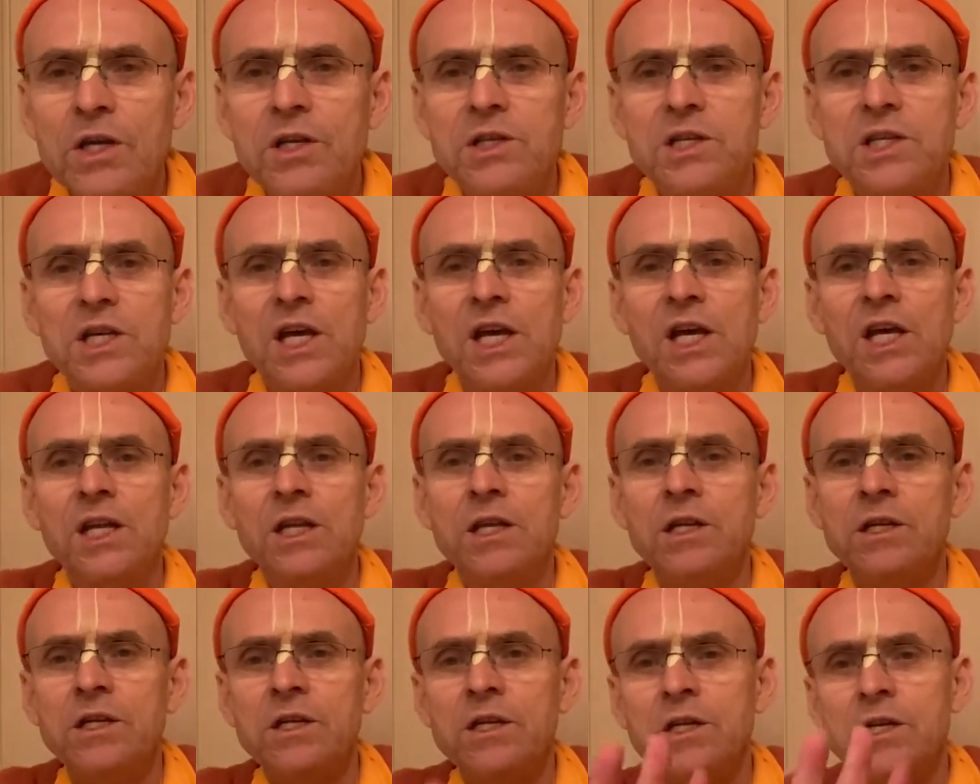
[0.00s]

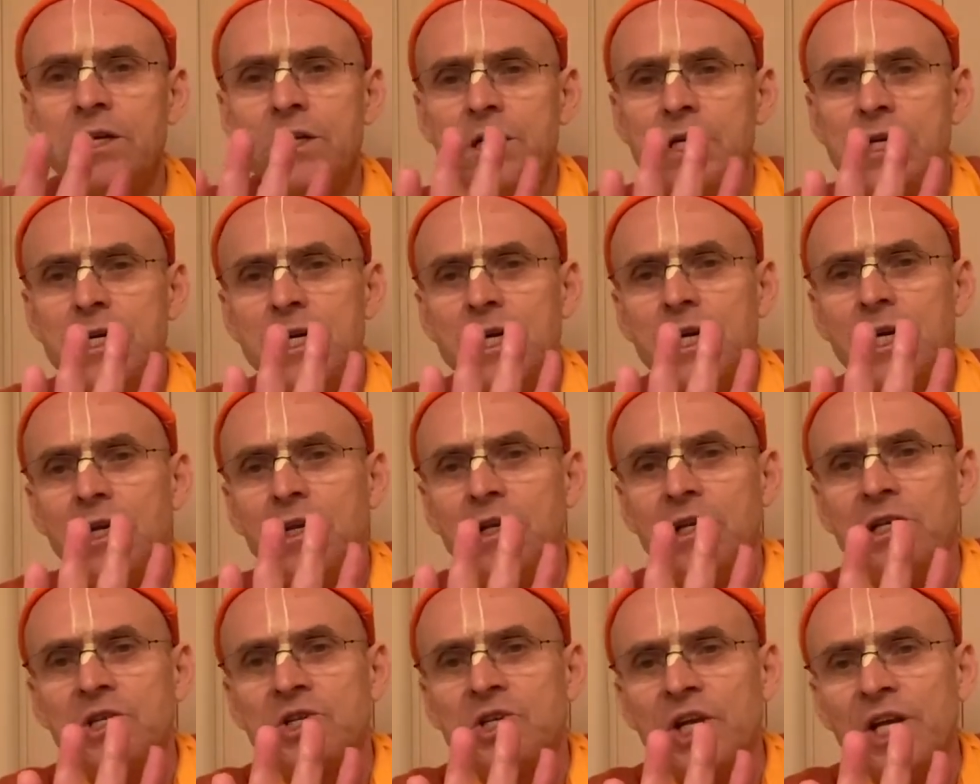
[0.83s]
Then
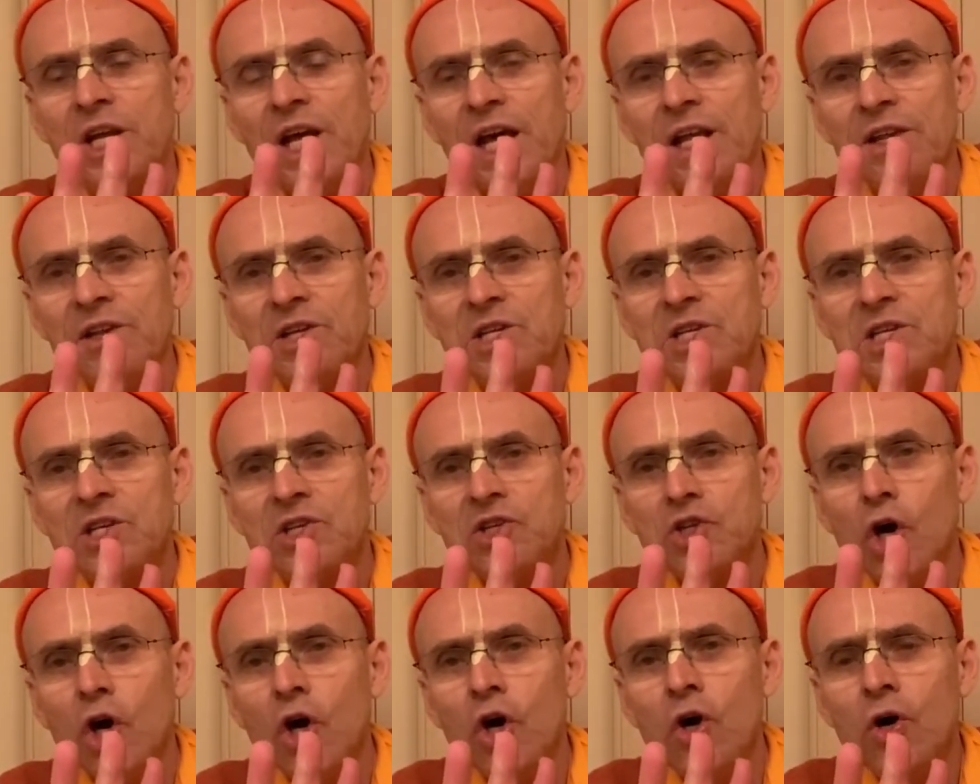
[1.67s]
Nityānanda said,
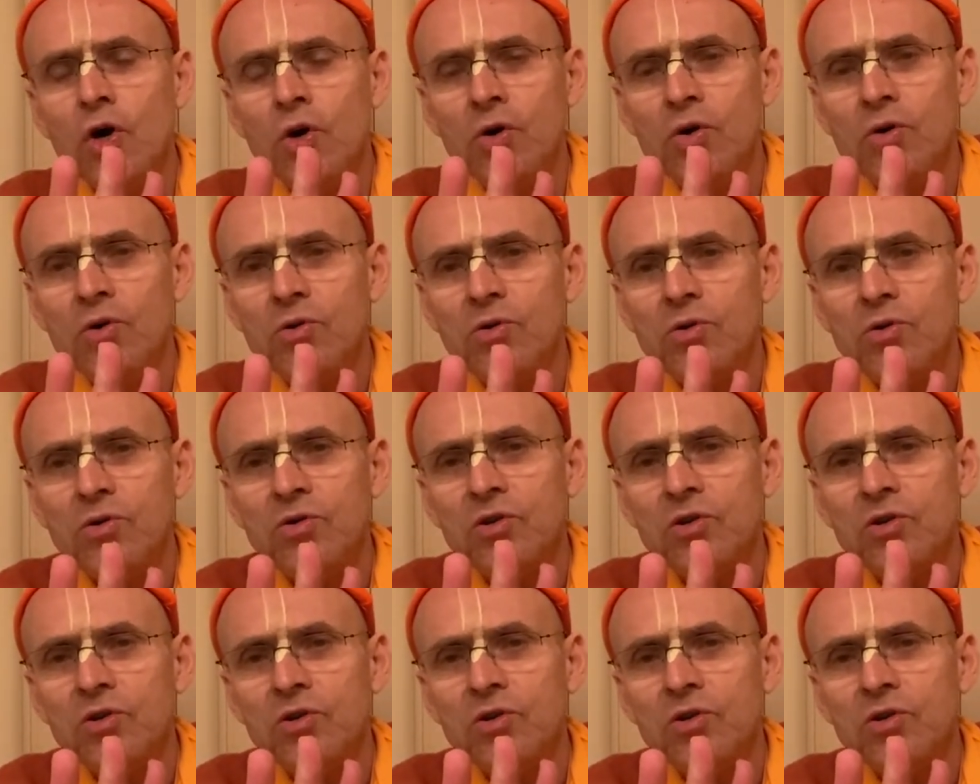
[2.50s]
no,